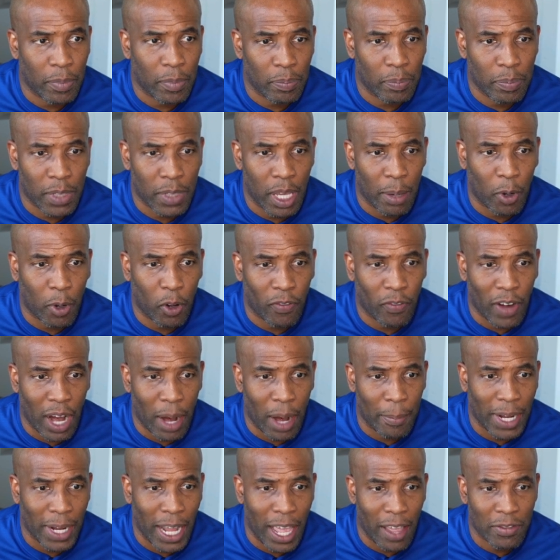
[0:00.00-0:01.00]
demo
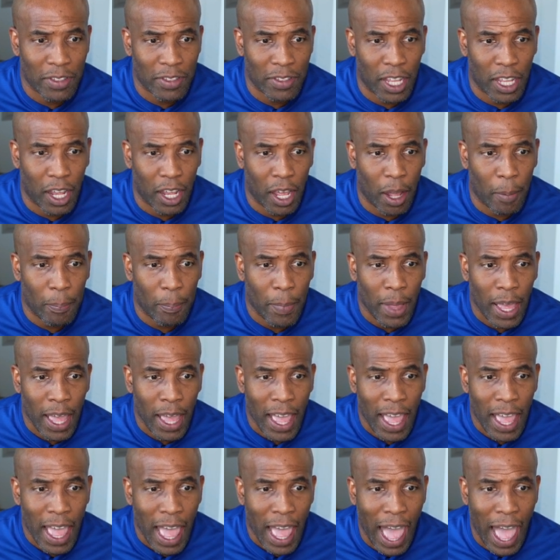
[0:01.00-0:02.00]
environment I have set up,
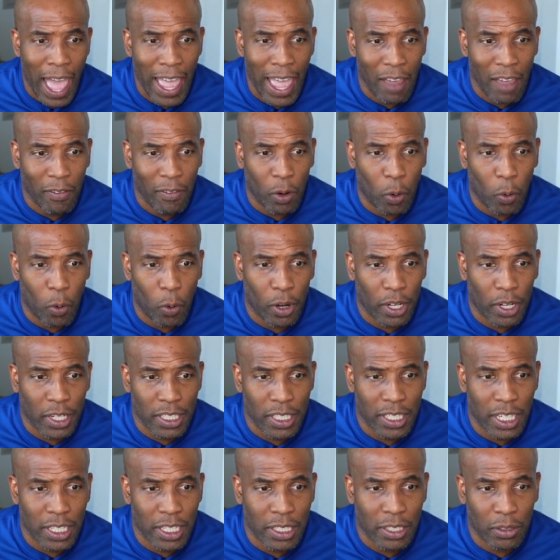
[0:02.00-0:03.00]
I have an
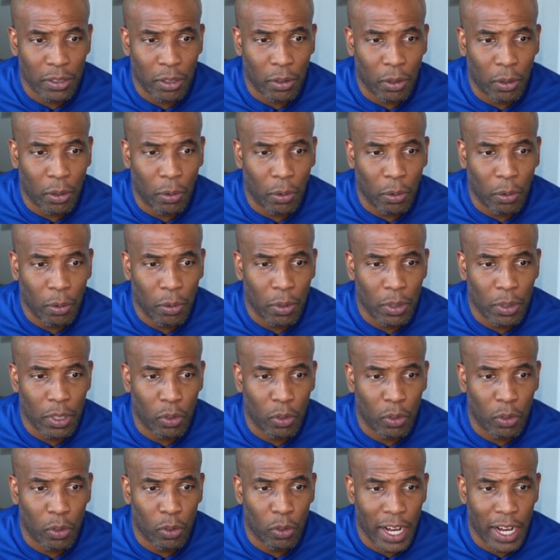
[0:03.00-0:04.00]
organizational
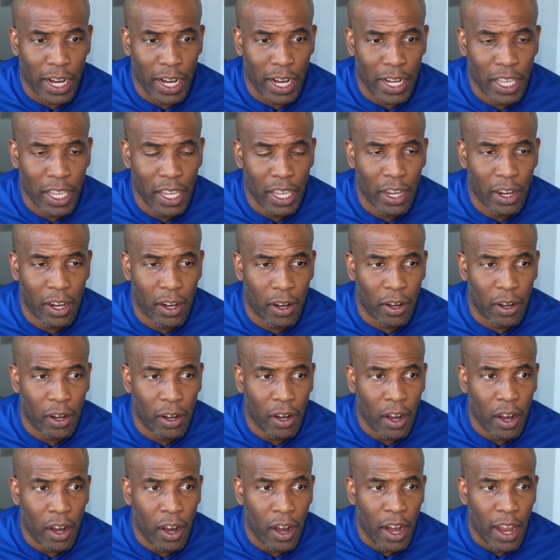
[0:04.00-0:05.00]
node right here,
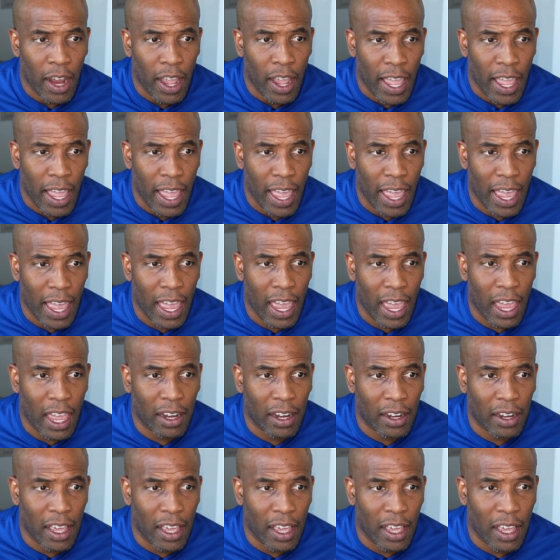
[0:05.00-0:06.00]

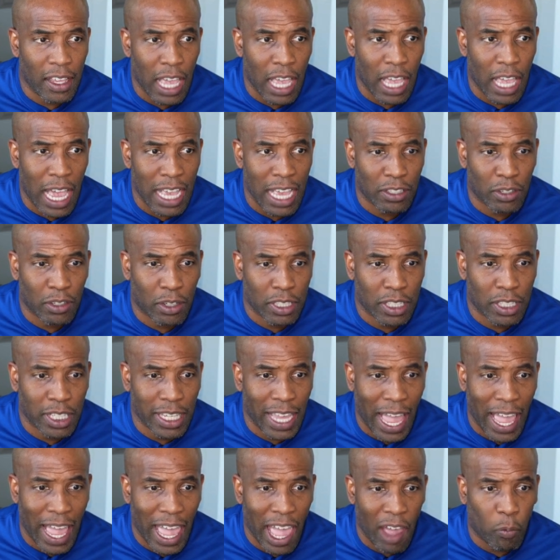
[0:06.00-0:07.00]
and as you can see,
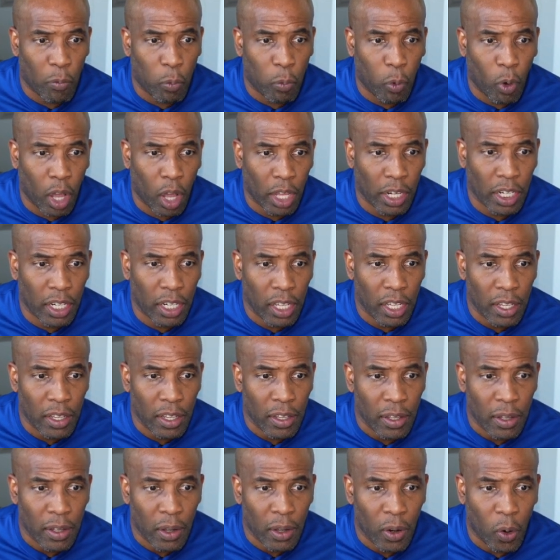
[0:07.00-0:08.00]
I have one
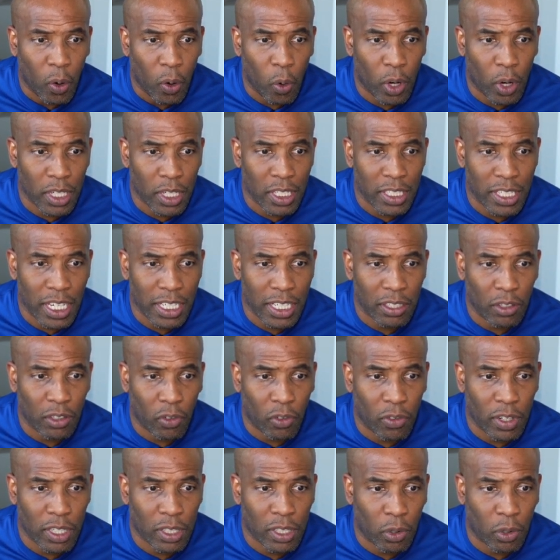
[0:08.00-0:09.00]
organizational
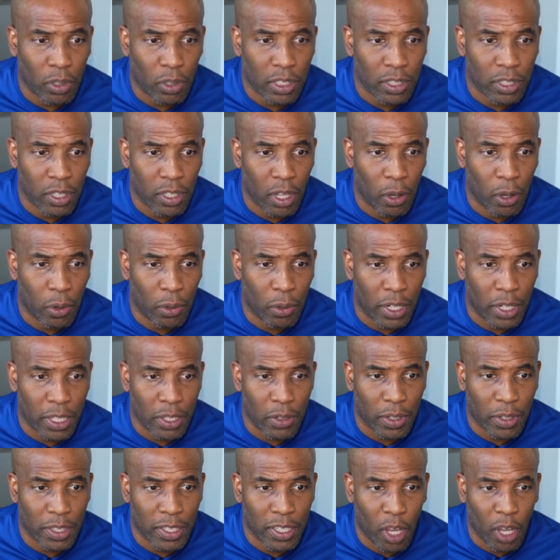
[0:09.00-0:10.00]
resource node, and you
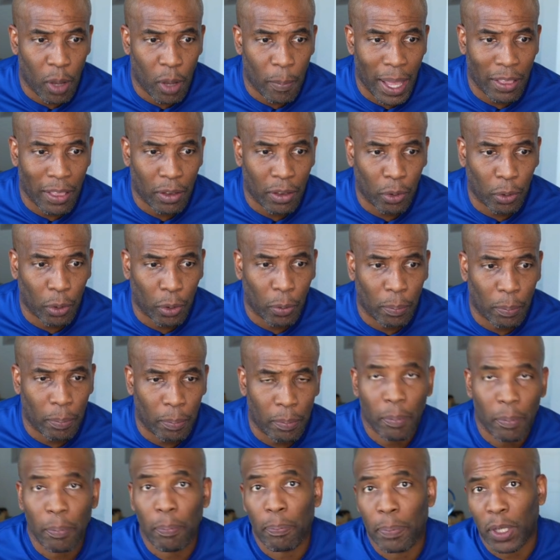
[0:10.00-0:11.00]
can tell by the little
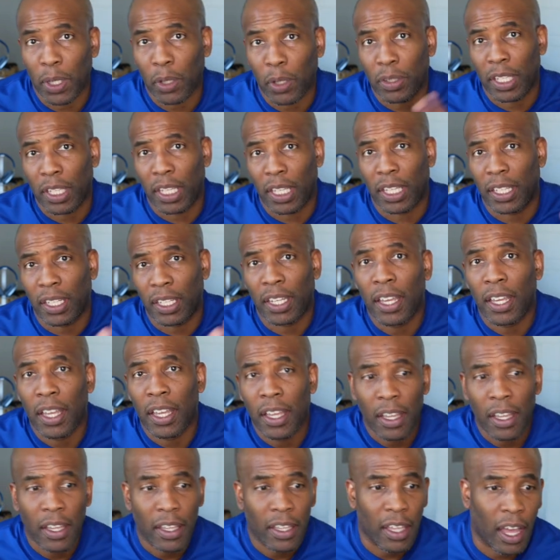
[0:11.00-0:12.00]
building
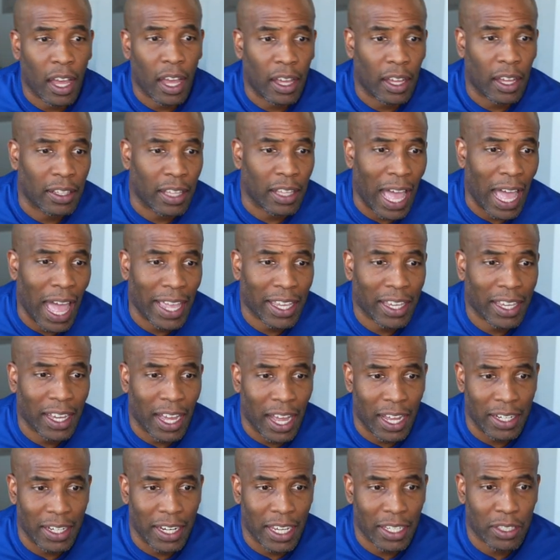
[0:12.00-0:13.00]

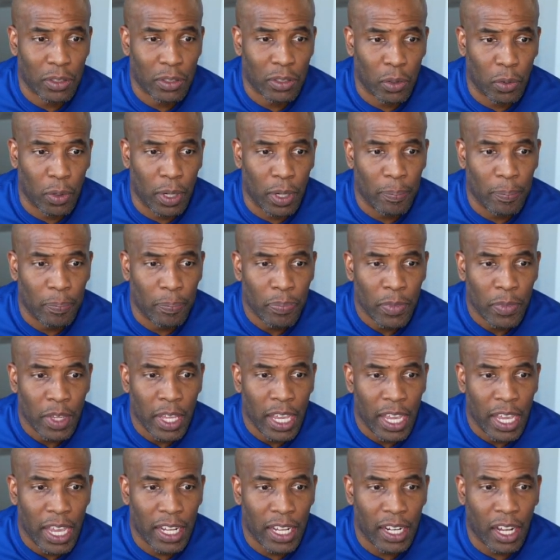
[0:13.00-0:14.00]
icon next to it,
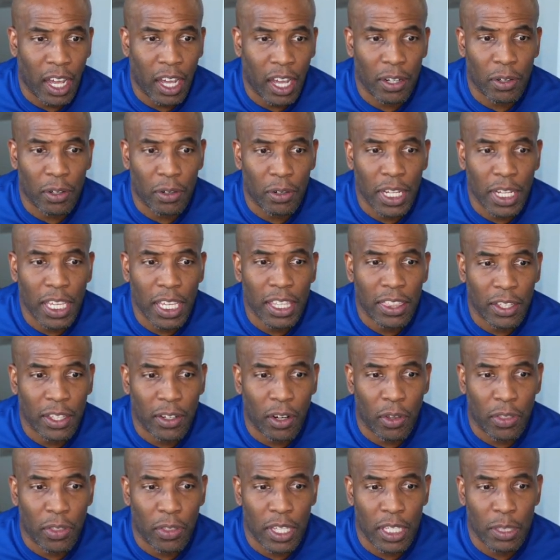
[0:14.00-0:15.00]
and underneath it
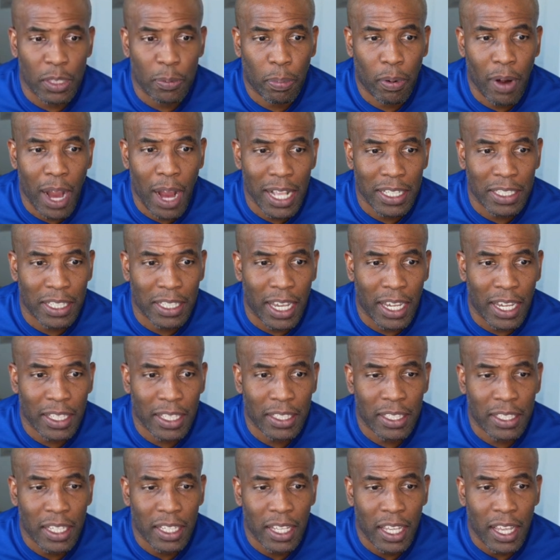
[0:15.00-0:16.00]
are these
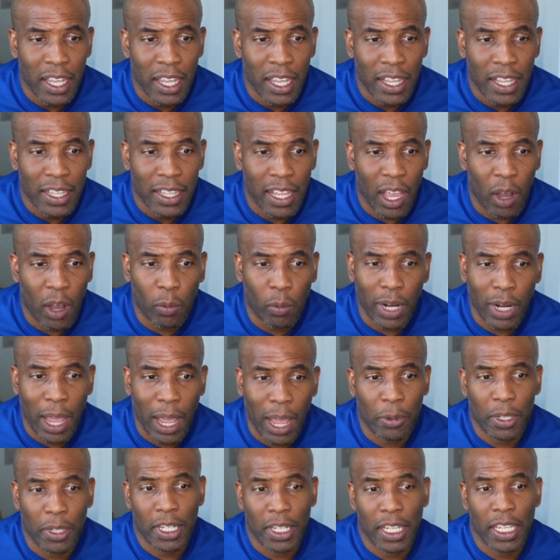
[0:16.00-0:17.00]
projects. Now what
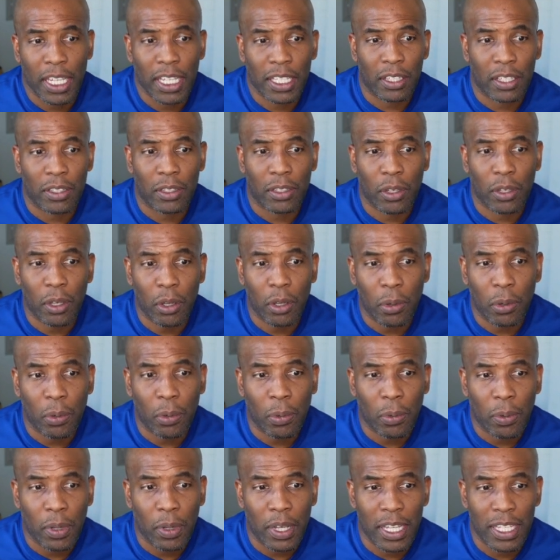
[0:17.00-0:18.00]
I would need to
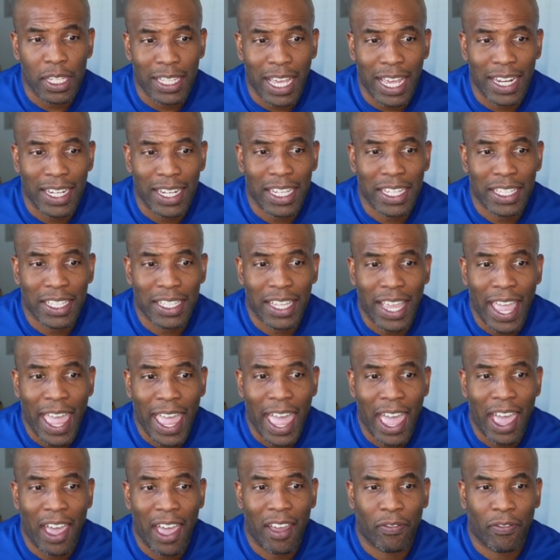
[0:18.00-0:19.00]
do is I need to
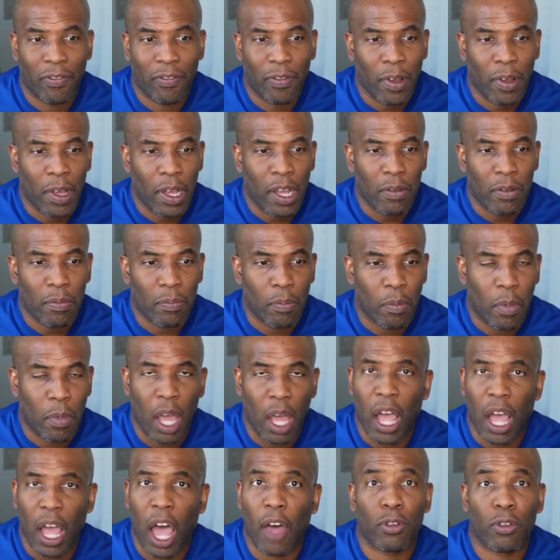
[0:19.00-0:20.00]
have
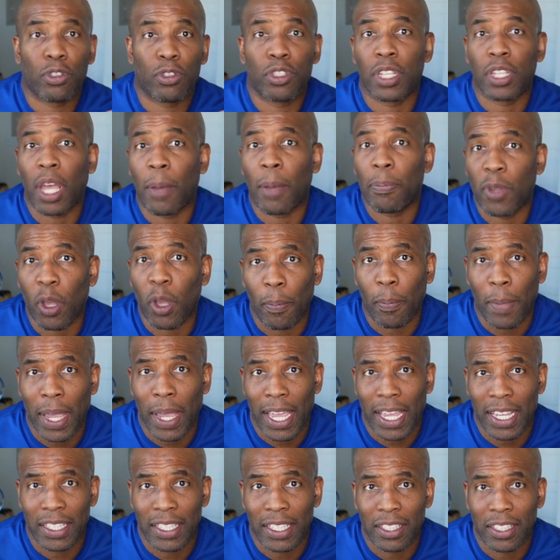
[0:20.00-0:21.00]
other
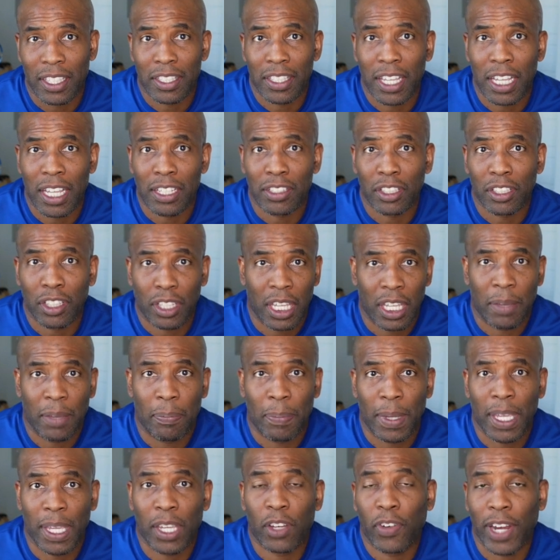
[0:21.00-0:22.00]
subdomains essentially
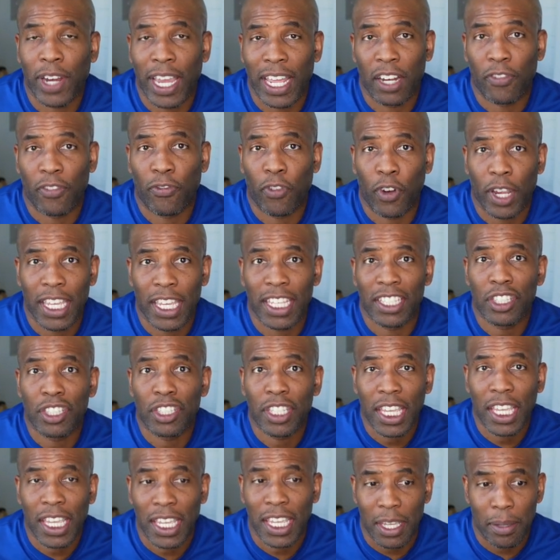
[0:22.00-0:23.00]
be created for each
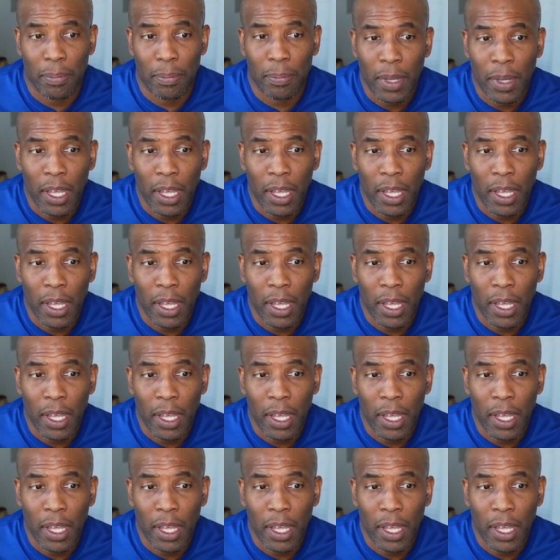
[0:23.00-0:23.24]
team.